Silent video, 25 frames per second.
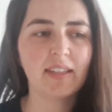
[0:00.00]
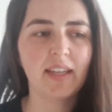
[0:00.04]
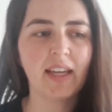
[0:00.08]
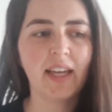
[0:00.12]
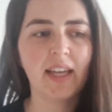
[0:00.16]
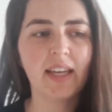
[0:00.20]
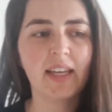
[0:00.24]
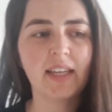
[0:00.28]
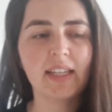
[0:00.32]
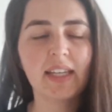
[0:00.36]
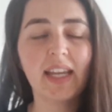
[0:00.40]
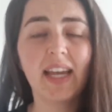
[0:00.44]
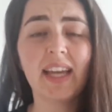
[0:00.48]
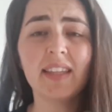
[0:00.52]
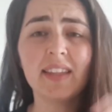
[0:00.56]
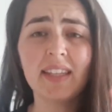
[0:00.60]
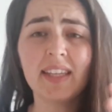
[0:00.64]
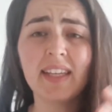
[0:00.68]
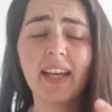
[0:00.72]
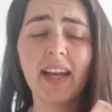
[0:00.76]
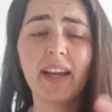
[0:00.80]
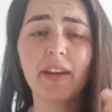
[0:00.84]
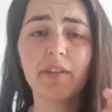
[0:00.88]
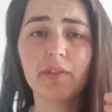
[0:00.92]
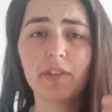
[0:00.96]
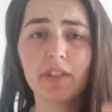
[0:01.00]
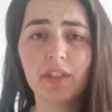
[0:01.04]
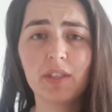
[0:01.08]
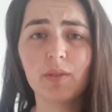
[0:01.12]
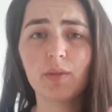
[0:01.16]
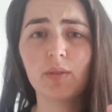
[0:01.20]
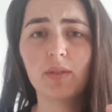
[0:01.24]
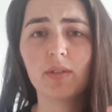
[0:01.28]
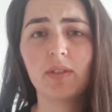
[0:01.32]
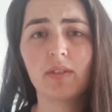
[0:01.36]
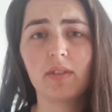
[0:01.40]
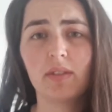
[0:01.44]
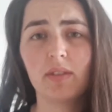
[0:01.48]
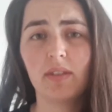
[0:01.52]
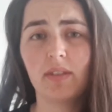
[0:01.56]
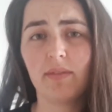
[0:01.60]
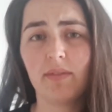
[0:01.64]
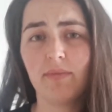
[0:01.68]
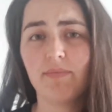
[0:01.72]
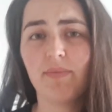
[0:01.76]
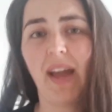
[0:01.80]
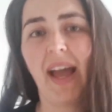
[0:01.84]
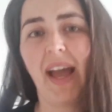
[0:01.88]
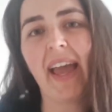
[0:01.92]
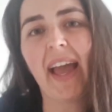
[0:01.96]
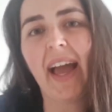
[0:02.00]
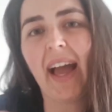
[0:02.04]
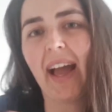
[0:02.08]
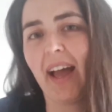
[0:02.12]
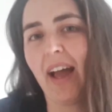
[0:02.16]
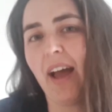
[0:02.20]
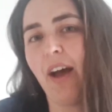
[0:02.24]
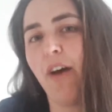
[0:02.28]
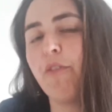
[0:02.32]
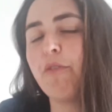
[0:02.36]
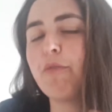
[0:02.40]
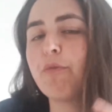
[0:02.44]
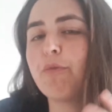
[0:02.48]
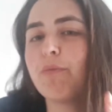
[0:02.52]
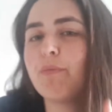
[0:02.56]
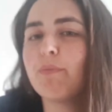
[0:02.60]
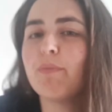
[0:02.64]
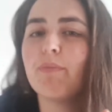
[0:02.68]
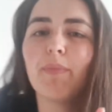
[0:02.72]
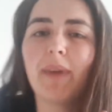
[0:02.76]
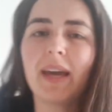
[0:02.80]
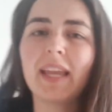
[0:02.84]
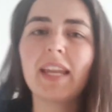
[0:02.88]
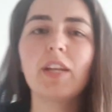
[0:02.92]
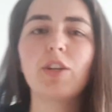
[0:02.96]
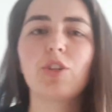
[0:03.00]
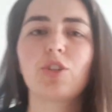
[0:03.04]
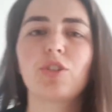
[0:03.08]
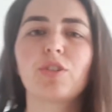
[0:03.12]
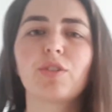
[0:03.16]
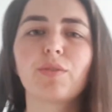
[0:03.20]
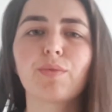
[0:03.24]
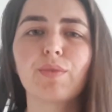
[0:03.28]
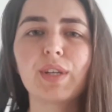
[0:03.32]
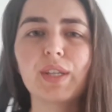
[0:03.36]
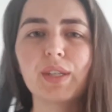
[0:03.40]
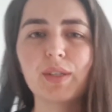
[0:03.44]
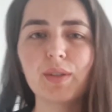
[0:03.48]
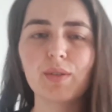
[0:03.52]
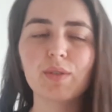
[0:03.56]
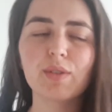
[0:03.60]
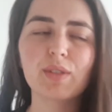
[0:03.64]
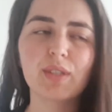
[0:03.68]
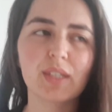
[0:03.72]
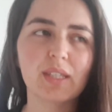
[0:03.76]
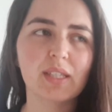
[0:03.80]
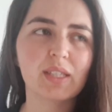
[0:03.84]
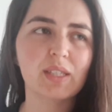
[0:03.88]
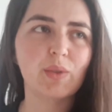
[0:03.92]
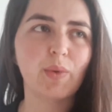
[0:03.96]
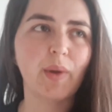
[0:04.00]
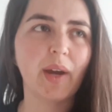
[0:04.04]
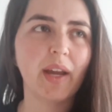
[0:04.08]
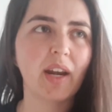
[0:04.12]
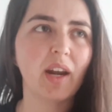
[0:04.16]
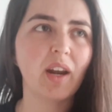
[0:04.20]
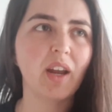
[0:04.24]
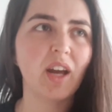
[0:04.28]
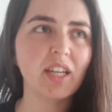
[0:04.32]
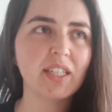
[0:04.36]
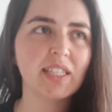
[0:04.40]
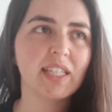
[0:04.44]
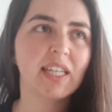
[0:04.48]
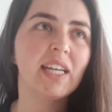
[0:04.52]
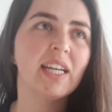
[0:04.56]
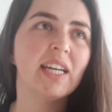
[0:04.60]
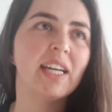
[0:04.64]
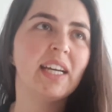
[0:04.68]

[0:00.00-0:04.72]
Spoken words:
and I think I have managed to reduce this quite a lot,